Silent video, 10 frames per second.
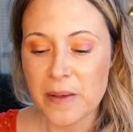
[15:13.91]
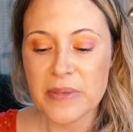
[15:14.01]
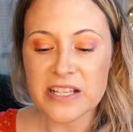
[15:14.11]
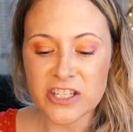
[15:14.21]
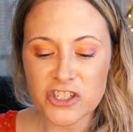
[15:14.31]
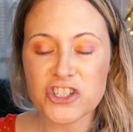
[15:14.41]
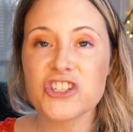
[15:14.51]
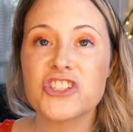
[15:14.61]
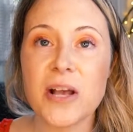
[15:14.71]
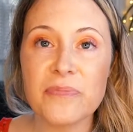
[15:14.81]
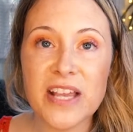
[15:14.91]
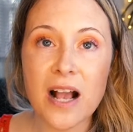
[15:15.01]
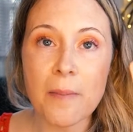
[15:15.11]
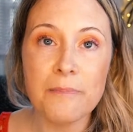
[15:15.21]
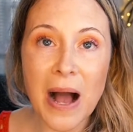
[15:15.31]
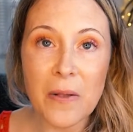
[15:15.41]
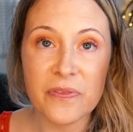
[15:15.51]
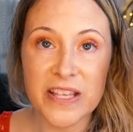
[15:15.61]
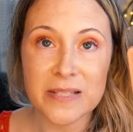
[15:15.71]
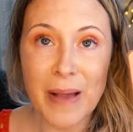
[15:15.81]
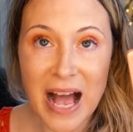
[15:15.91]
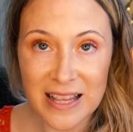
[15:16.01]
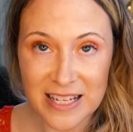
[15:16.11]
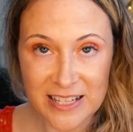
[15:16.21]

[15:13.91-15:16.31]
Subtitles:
Because there's just something about this palette,